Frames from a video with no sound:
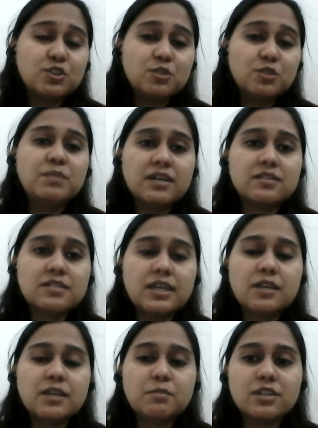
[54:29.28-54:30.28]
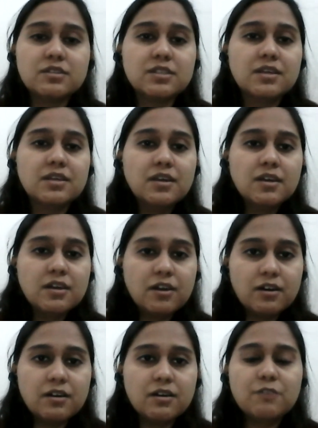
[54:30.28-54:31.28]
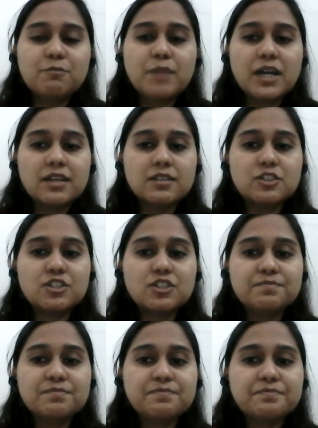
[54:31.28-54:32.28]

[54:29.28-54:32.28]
should be a state policy of Bangladesh.